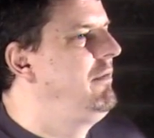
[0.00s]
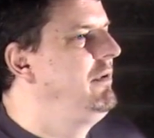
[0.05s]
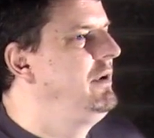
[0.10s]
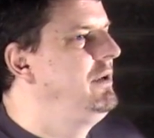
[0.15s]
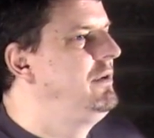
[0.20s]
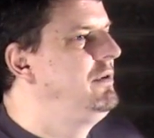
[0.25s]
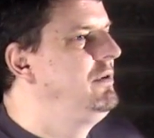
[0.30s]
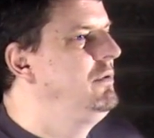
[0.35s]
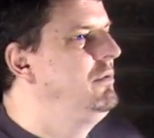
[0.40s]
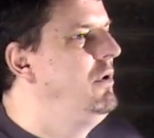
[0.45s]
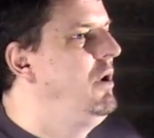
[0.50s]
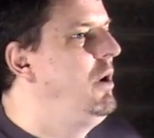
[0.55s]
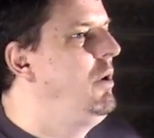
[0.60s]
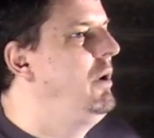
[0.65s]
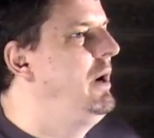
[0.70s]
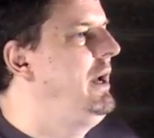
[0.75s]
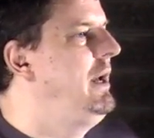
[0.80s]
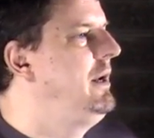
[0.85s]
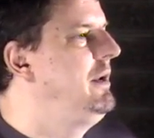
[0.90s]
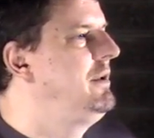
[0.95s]
having to
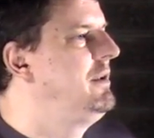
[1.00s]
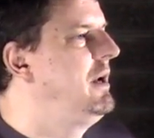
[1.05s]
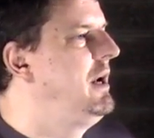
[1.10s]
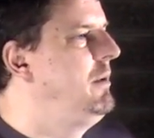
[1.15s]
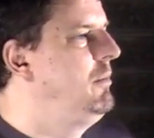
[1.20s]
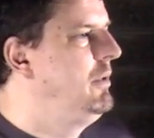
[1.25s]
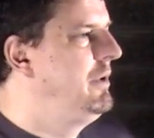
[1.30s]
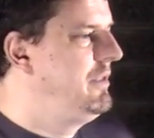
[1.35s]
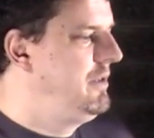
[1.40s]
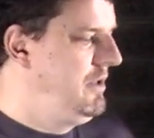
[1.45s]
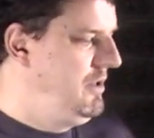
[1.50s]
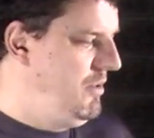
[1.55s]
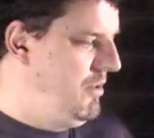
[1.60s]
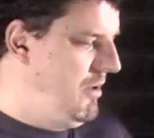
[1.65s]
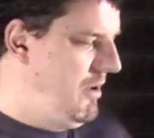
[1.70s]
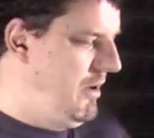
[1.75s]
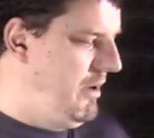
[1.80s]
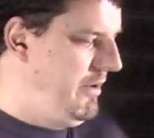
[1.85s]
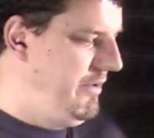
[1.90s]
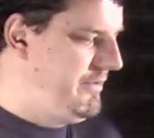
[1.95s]
know ahead of time what the
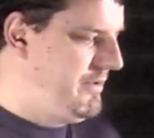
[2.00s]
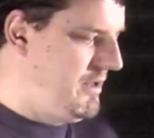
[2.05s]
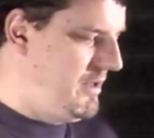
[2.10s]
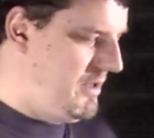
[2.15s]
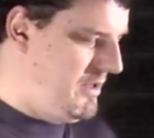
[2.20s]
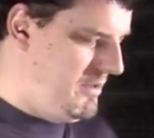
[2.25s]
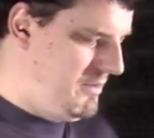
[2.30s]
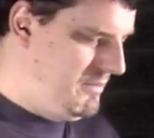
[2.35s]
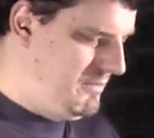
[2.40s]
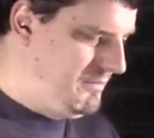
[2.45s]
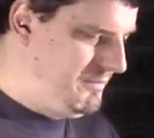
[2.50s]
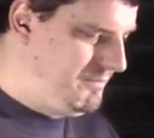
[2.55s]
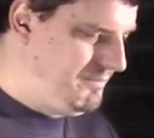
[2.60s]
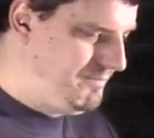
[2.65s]
URLs are.